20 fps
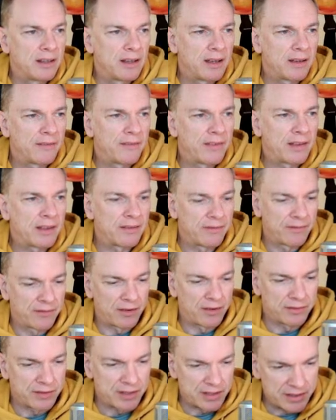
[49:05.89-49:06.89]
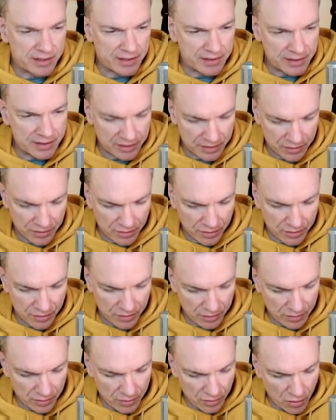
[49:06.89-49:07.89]
I think I've got this. This is
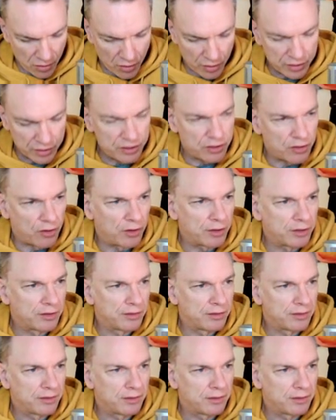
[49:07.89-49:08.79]
odds on,